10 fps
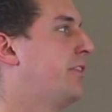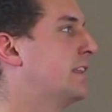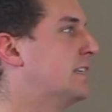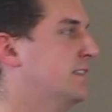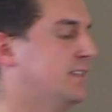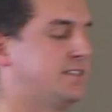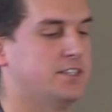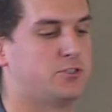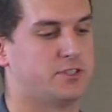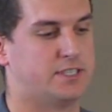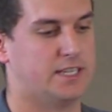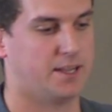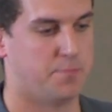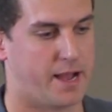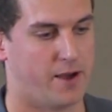thing that's interesting
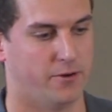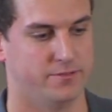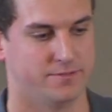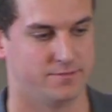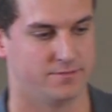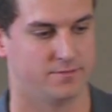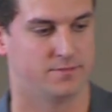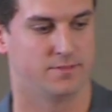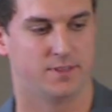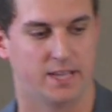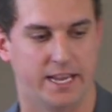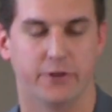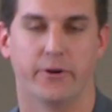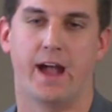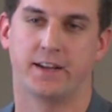about
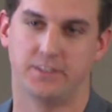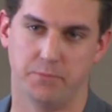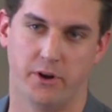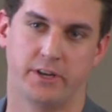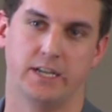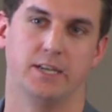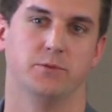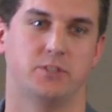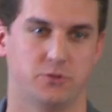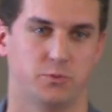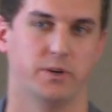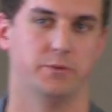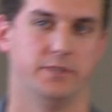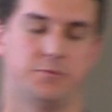interactive marketing, which is where we